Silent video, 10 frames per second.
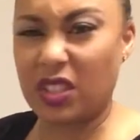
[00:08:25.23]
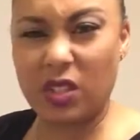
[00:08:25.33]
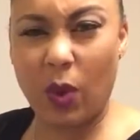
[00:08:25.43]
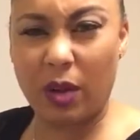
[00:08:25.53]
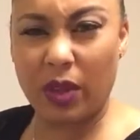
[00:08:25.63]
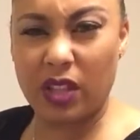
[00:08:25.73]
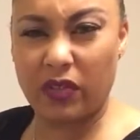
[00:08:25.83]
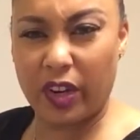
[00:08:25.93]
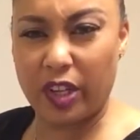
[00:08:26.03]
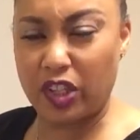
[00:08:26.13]
This watermelon
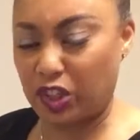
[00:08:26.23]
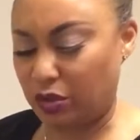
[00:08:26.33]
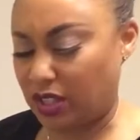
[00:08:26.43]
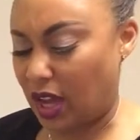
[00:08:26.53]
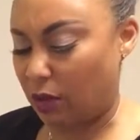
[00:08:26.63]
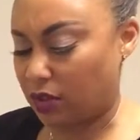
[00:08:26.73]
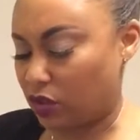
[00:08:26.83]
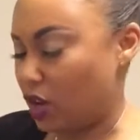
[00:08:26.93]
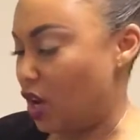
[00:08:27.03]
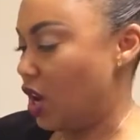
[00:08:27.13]
is very juicy. I was
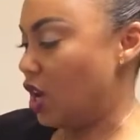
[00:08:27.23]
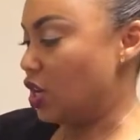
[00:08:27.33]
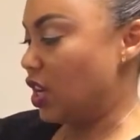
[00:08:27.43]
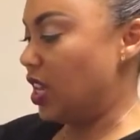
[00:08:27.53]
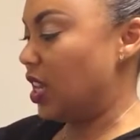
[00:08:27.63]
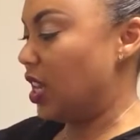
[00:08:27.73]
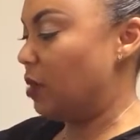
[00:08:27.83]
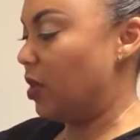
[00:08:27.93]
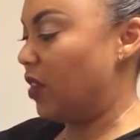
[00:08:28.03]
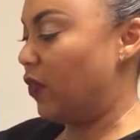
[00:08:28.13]

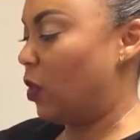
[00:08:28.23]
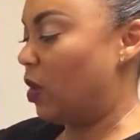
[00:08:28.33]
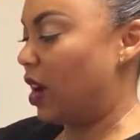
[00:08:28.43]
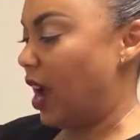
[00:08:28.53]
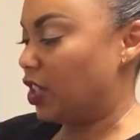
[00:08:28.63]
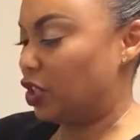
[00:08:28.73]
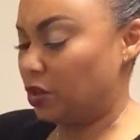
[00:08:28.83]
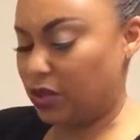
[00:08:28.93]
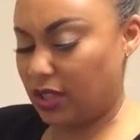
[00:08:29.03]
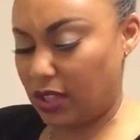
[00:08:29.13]
eating it before I
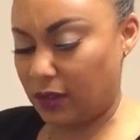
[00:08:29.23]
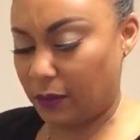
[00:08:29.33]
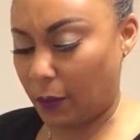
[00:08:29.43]
juiced it.